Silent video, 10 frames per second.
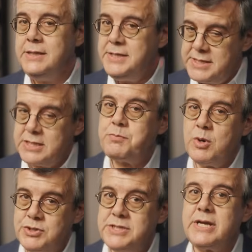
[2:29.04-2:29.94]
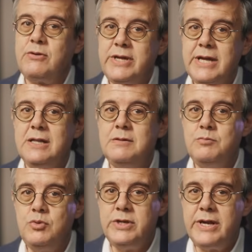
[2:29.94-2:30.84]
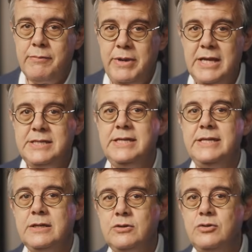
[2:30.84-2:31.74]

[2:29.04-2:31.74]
This exposes a critical vulnerability that